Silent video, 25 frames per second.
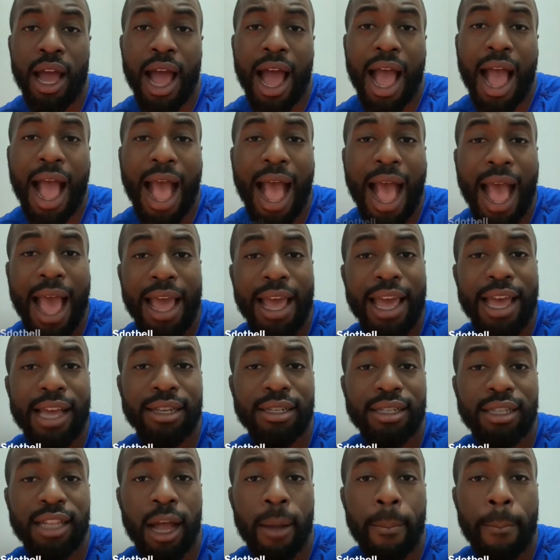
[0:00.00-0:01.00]
at
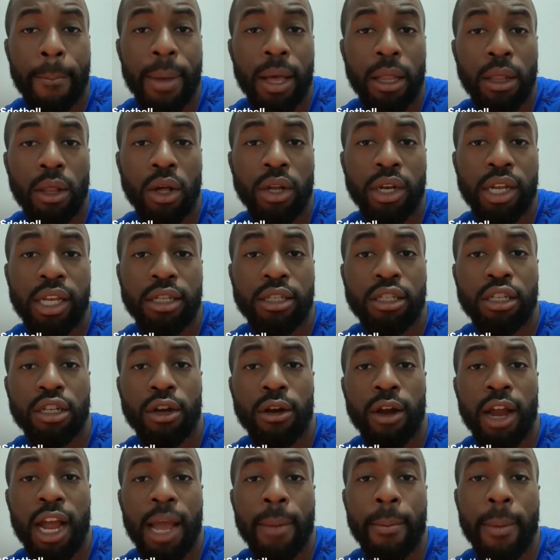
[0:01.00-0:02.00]
s.bell on
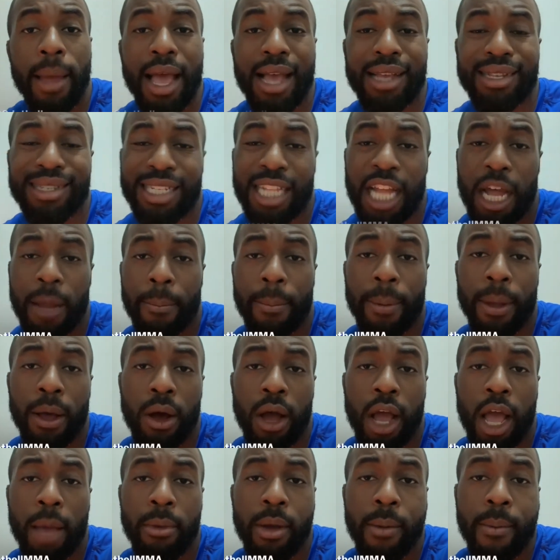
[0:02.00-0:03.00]
Instagram,
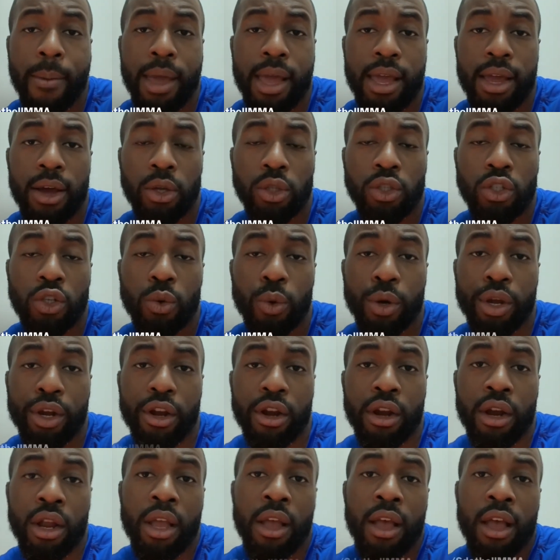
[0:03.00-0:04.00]
Bell MMA on
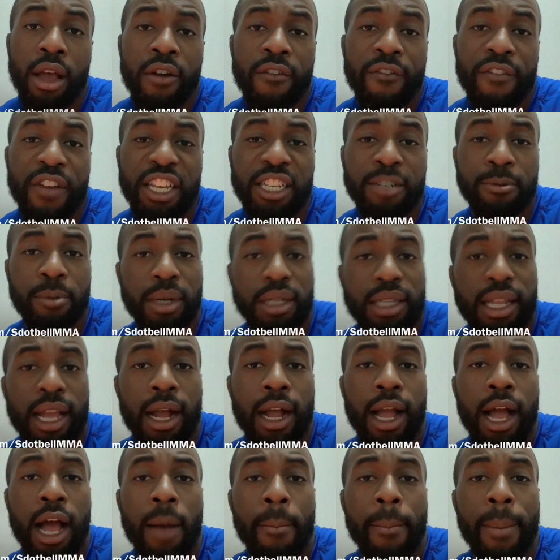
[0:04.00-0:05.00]
Twitter,
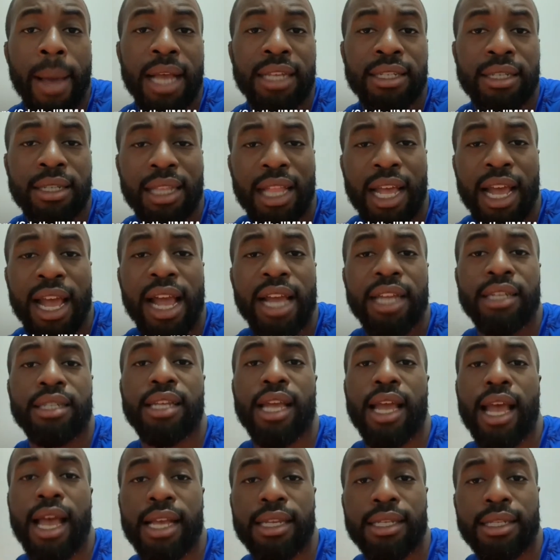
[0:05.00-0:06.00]
facebook.com
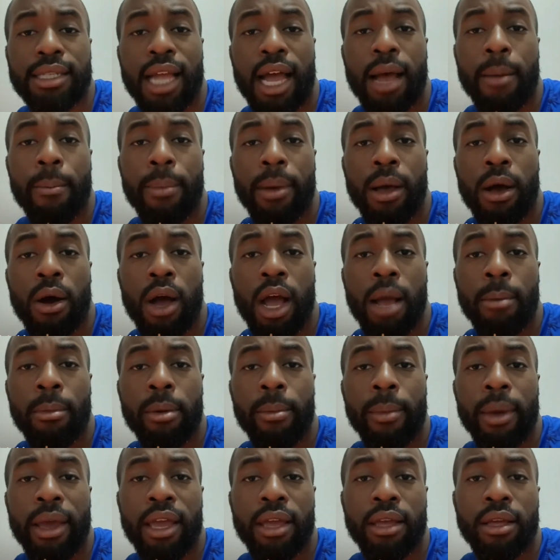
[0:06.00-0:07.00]
backslash Bell
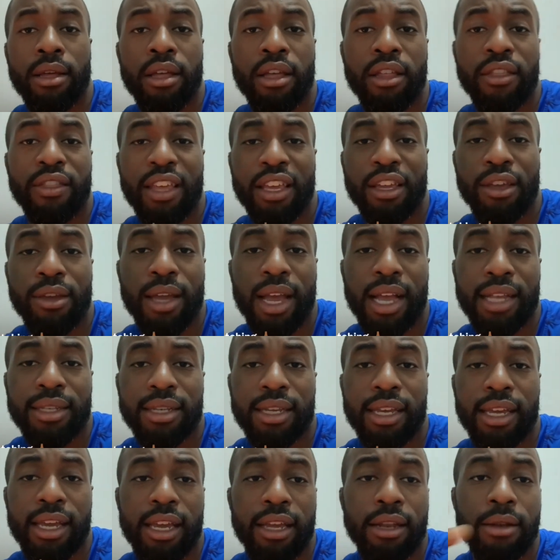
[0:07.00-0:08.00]
MMA. Thank you guys
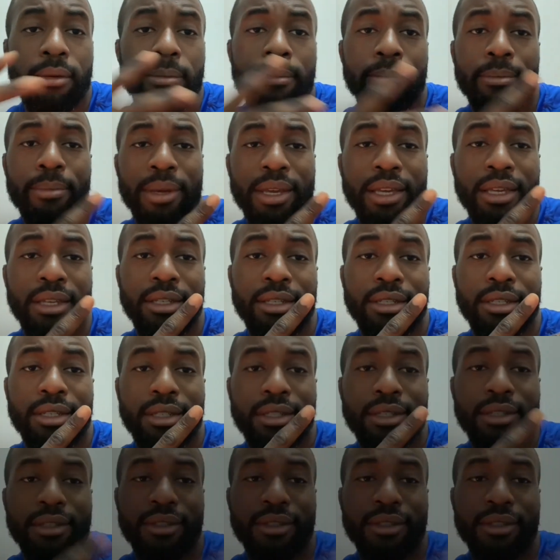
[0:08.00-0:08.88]
again. Peace.